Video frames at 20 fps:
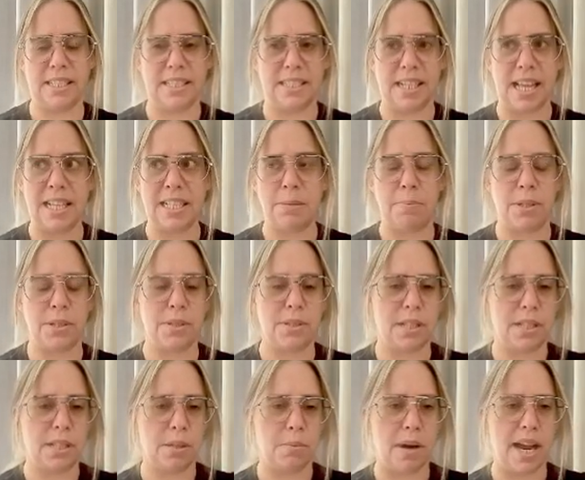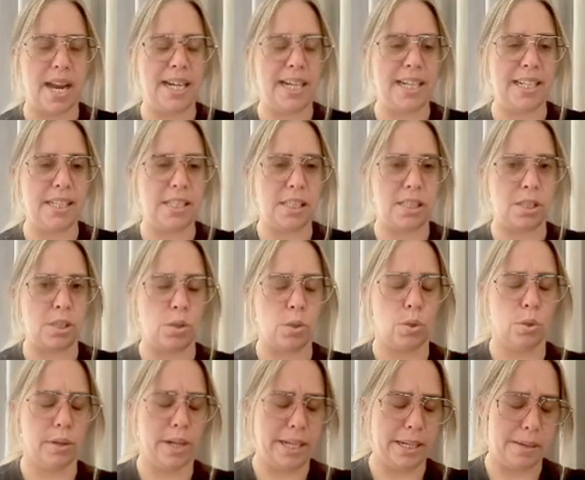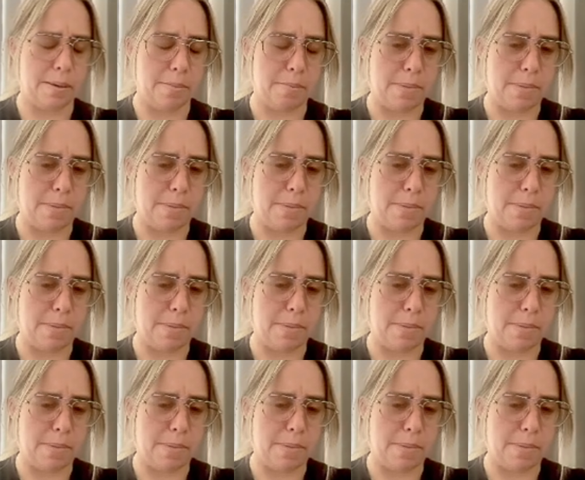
and that's because of the way it's storing